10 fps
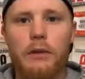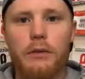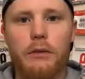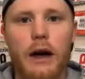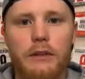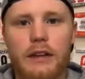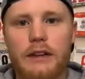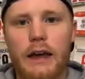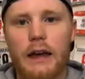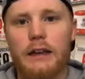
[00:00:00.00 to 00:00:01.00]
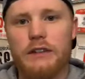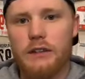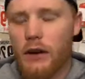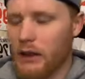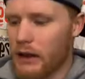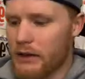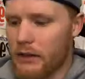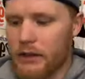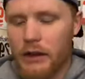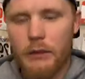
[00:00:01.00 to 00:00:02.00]
throughout the day. And so I like to
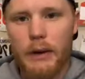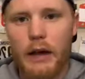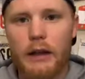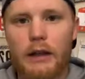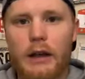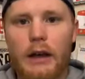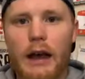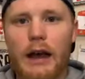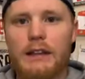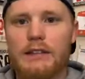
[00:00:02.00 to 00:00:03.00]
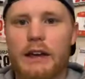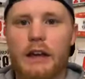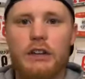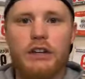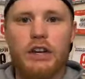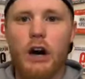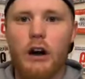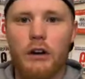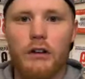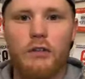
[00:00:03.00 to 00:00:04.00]
think about it as like a
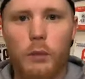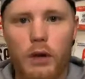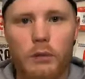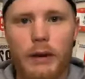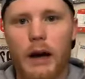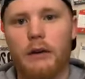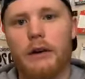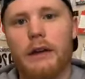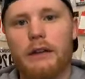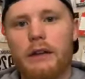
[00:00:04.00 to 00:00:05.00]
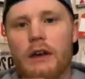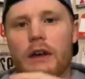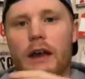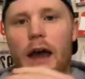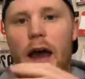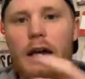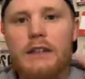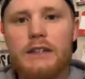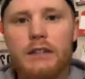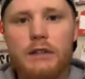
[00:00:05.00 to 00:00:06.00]
jar of willpower. And
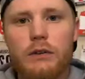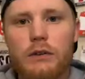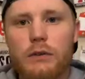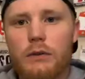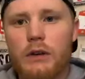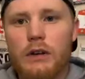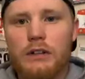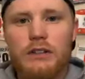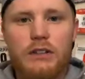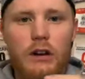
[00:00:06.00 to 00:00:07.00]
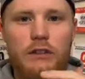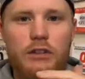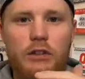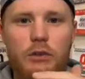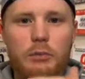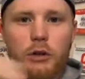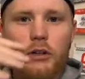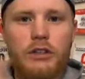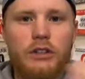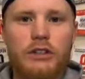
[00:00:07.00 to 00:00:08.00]
as you start to
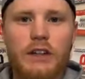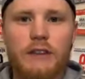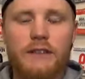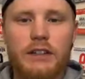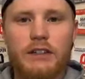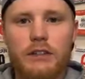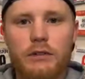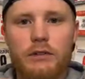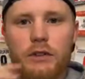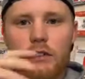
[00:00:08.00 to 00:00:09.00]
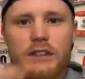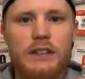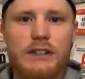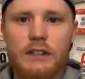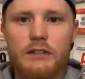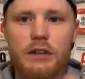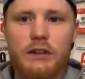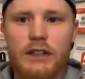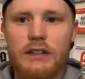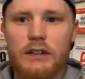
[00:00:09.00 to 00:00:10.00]
push yourself to do those things that you
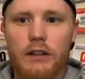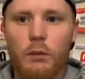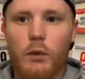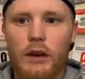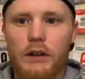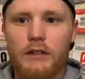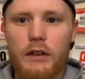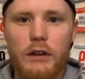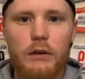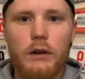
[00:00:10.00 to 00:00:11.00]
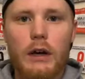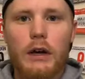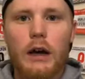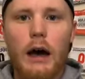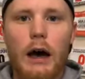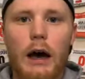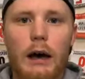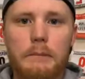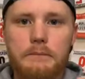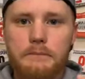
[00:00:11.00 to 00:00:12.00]
don't necessarily want to do,
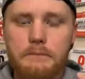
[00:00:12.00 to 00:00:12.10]
um,